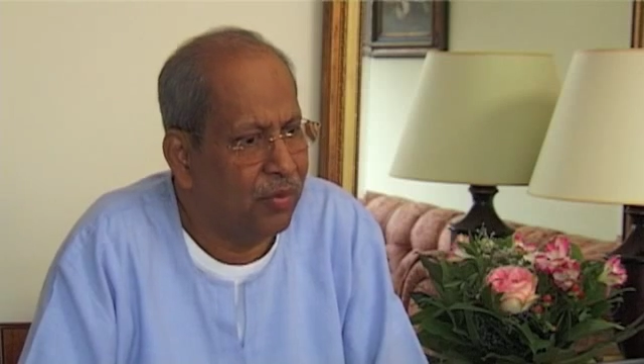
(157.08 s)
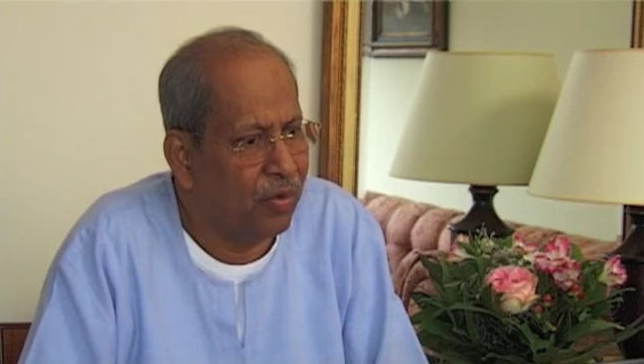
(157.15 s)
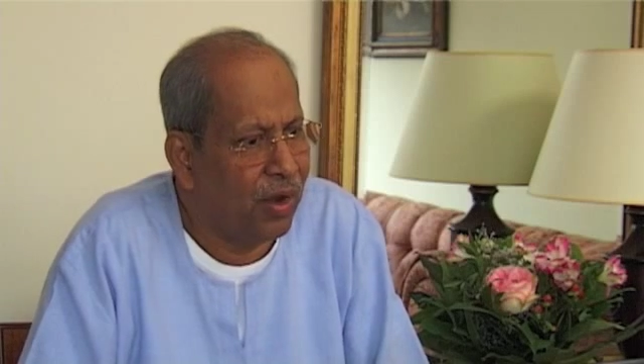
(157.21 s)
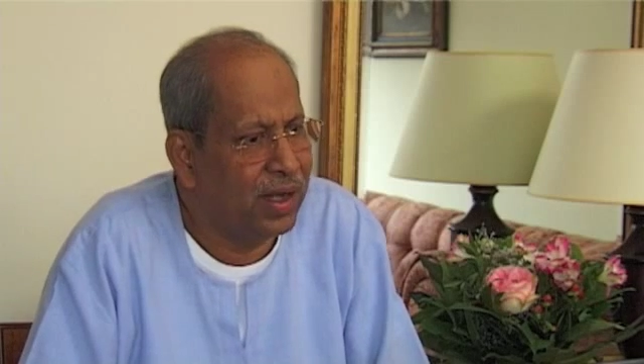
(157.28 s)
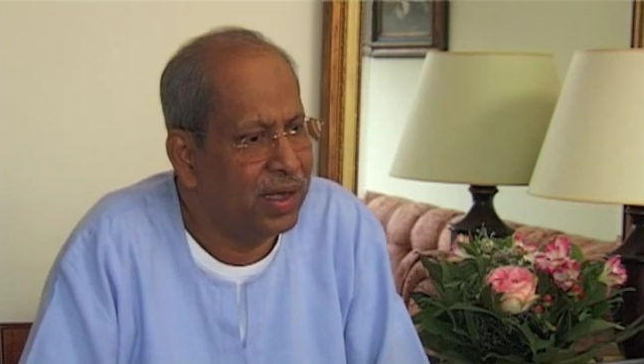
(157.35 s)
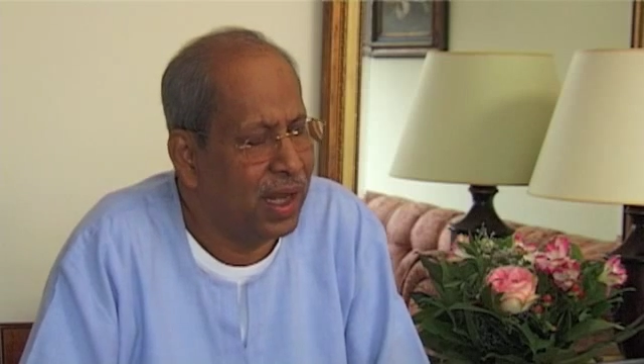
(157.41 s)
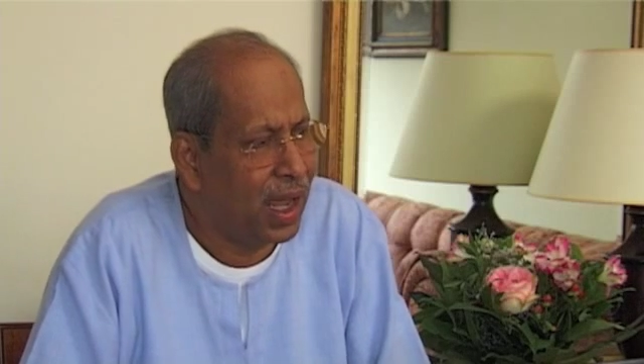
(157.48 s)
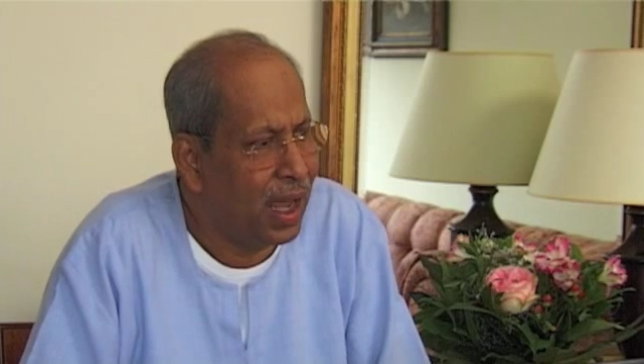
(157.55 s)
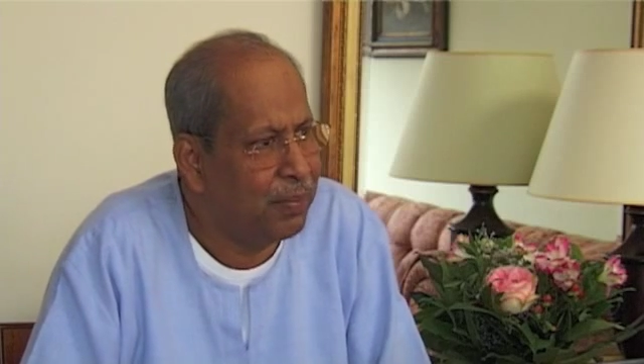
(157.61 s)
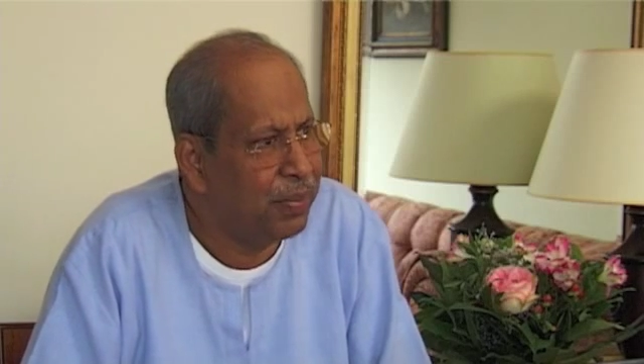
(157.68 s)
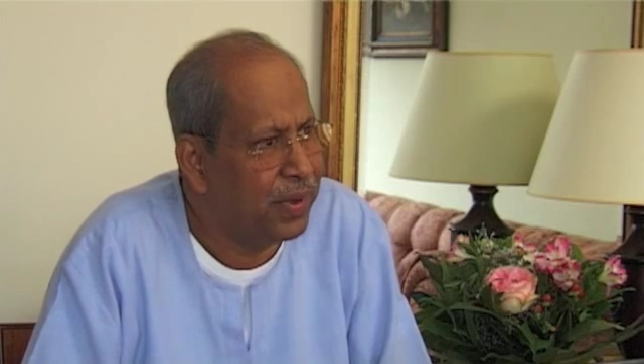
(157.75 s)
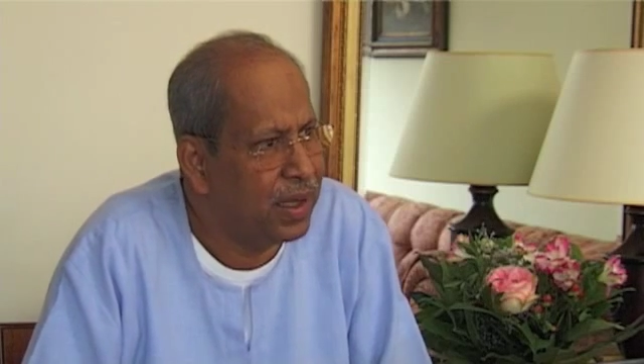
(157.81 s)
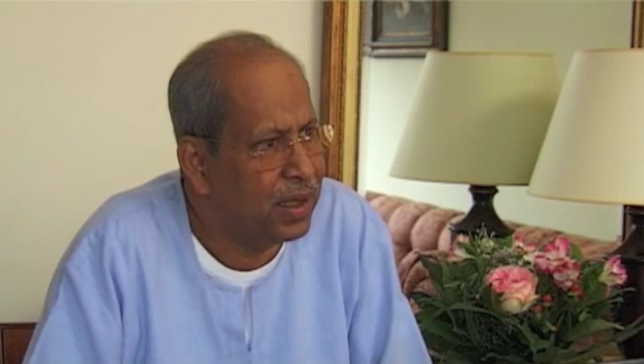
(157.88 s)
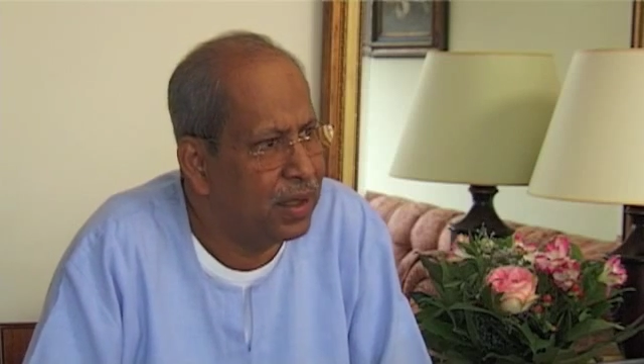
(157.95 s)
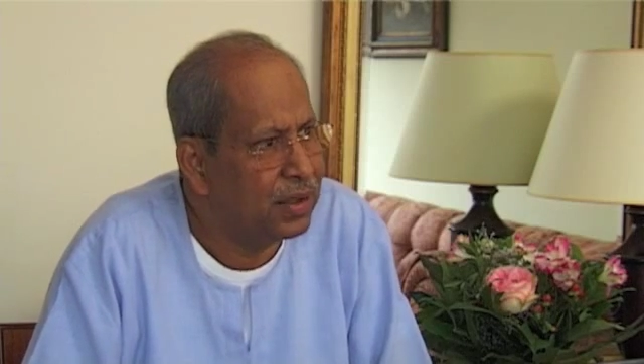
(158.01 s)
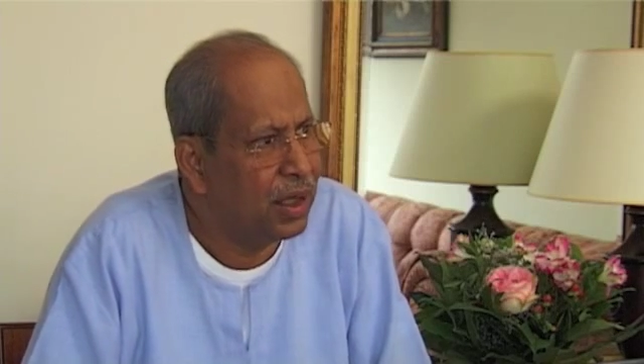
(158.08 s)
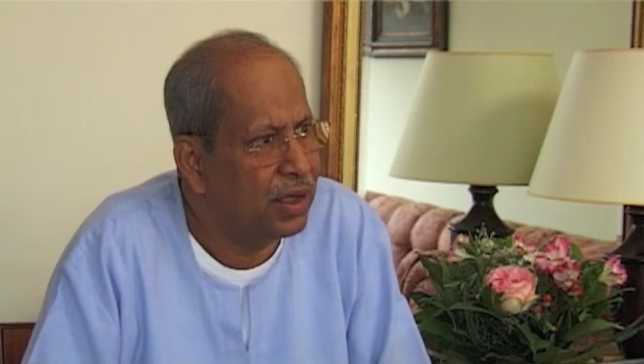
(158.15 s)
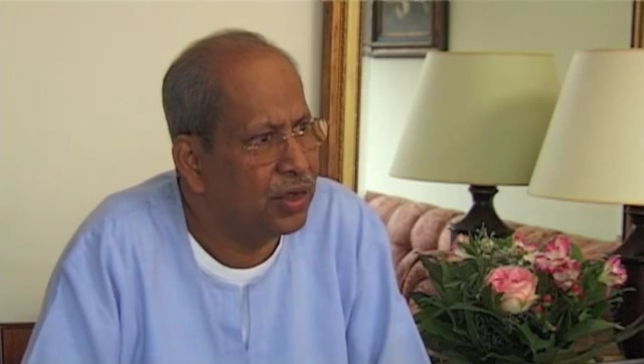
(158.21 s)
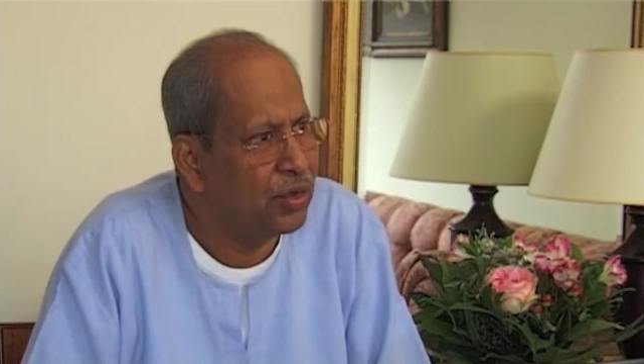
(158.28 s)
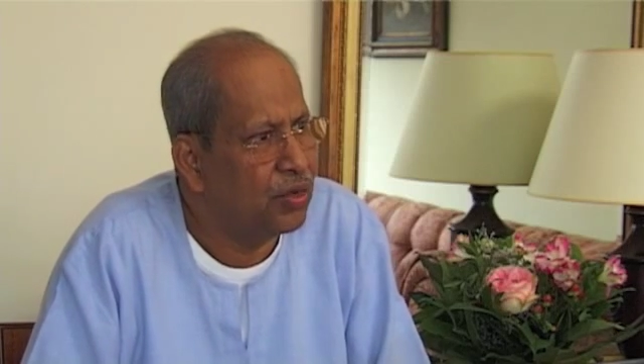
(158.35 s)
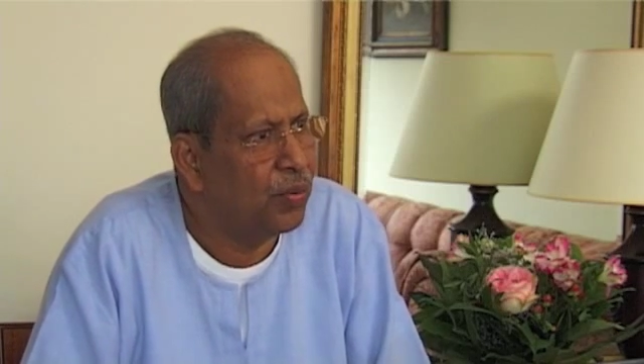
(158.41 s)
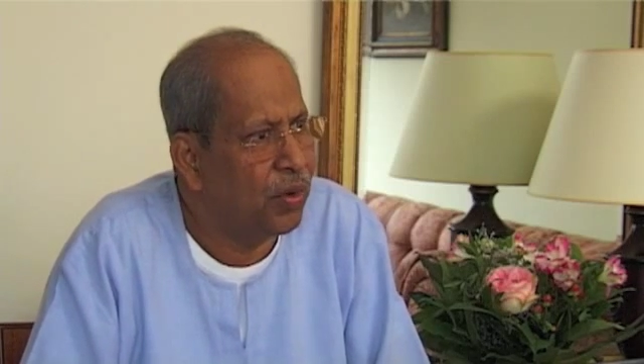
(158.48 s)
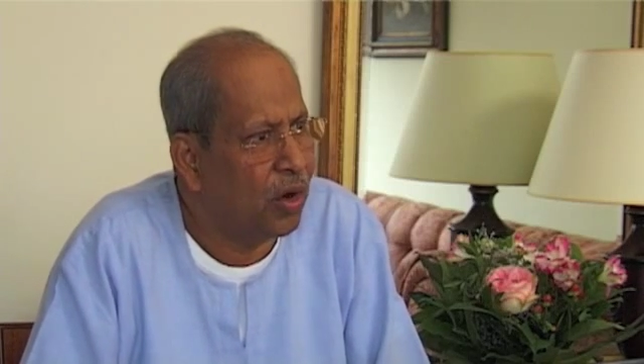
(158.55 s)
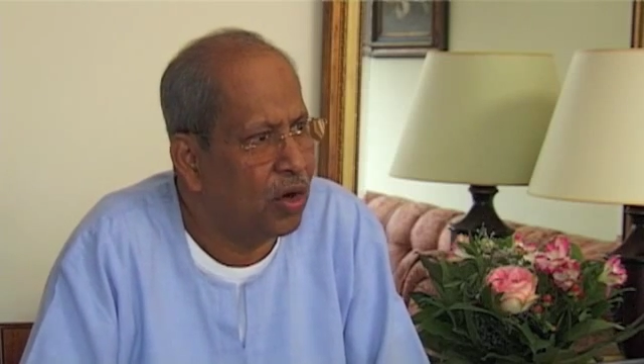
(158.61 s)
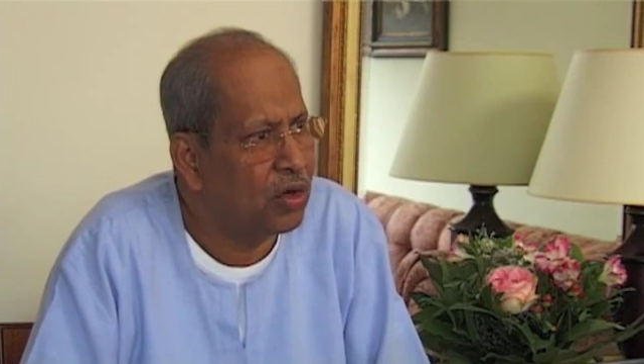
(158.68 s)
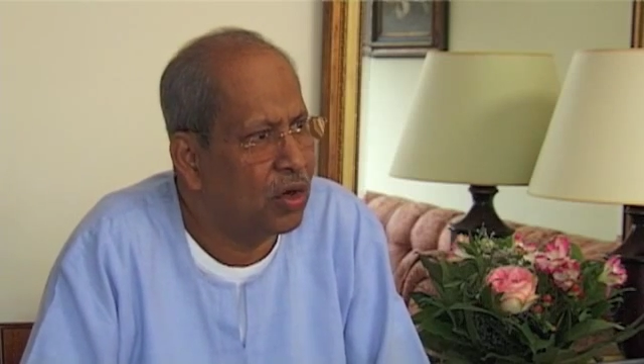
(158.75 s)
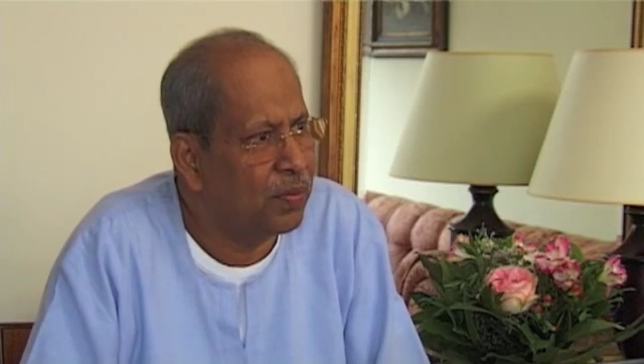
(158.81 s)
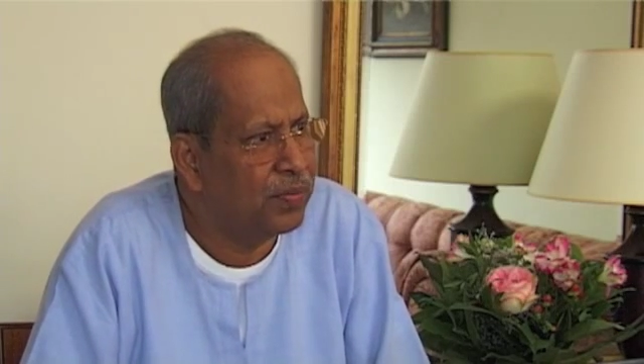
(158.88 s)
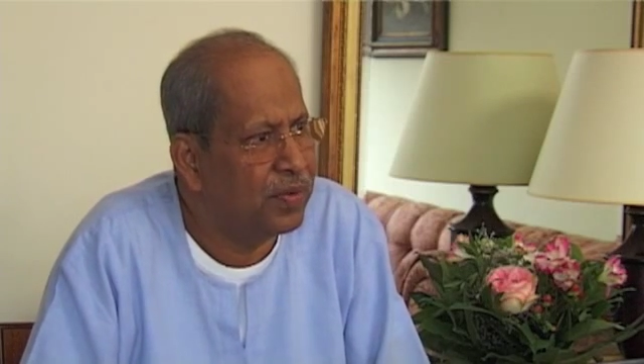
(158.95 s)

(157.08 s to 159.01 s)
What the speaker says: I'm quite happy that you brought